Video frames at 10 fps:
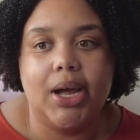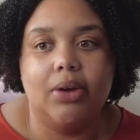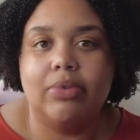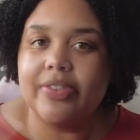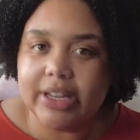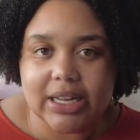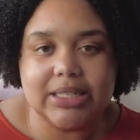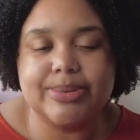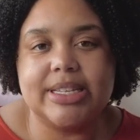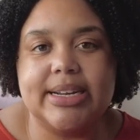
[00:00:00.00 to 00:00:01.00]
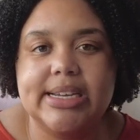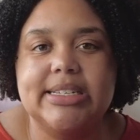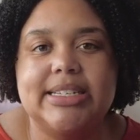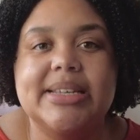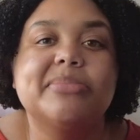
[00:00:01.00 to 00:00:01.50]
run the list with the night
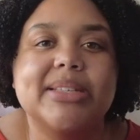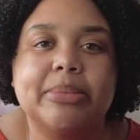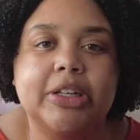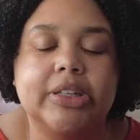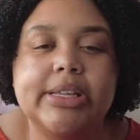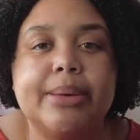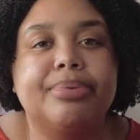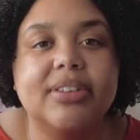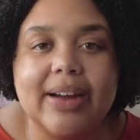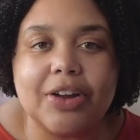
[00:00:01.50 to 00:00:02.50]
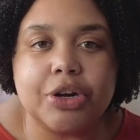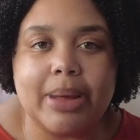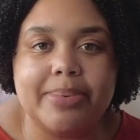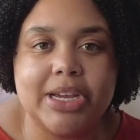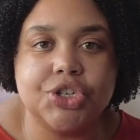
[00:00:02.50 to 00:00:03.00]
team, similarly, pre-round on
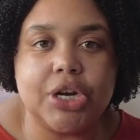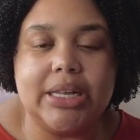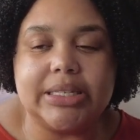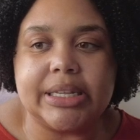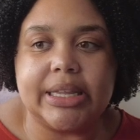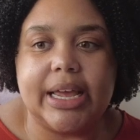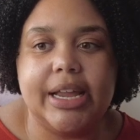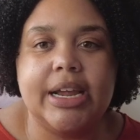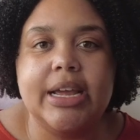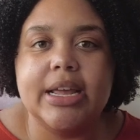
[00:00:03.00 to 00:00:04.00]
my patients, and then